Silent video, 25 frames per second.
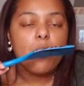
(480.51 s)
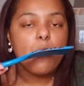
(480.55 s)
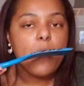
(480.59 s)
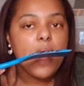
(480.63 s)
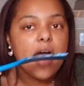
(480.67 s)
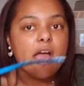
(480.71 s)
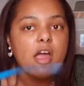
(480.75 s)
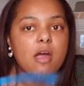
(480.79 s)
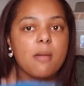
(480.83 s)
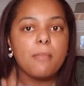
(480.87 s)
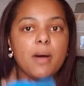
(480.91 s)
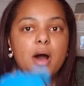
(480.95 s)

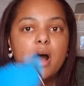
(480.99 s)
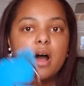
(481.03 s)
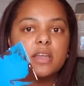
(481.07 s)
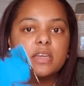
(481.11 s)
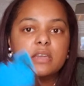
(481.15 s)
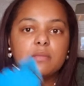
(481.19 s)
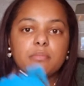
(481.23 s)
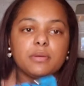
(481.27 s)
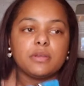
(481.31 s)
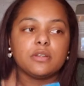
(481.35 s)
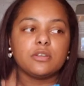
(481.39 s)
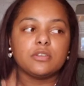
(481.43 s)
Why are
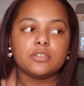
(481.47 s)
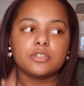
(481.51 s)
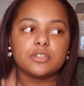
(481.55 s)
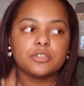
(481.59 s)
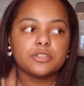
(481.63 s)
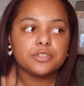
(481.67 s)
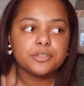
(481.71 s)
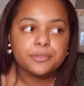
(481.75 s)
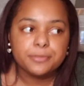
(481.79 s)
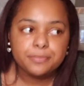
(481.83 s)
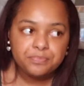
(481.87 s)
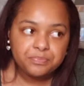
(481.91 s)

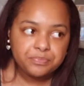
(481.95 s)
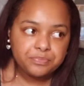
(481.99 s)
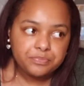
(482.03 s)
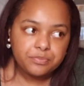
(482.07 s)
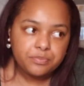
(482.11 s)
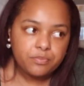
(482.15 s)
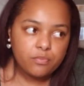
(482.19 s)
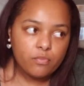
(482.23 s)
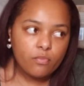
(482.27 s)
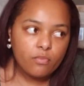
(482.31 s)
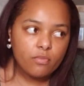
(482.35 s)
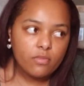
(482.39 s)
bodybuilders
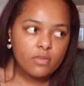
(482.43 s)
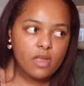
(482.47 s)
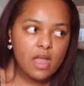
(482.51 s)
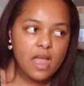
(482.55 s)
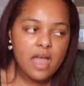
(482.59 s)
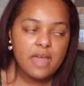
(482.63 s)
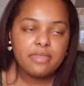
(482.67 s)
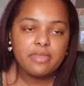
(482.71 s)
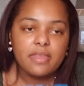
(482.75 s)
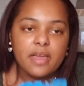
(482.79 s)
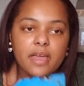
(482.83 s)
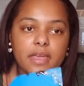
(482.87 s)

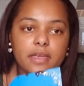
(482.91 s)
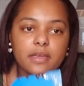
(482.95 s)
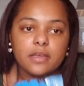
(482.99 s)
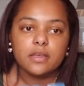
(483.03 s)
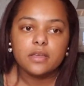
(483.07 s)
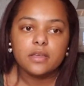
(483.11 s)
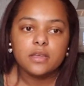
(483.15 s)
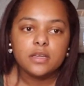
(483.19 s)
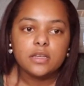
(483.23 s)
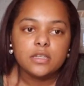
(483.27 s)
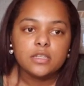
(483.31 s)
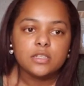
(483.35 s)
and like